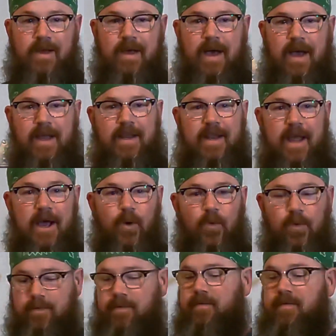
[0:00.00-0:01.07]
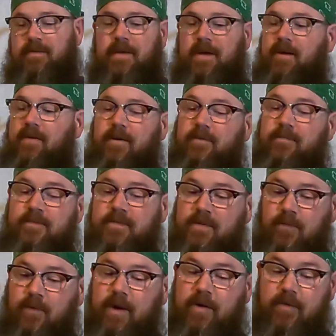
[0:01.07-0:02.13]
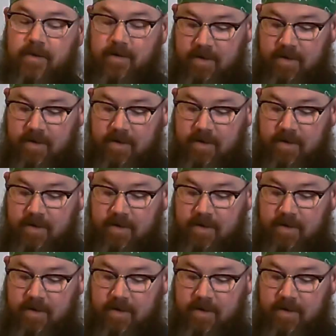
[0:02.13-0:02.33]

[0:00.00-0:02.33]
I don't know, whatever.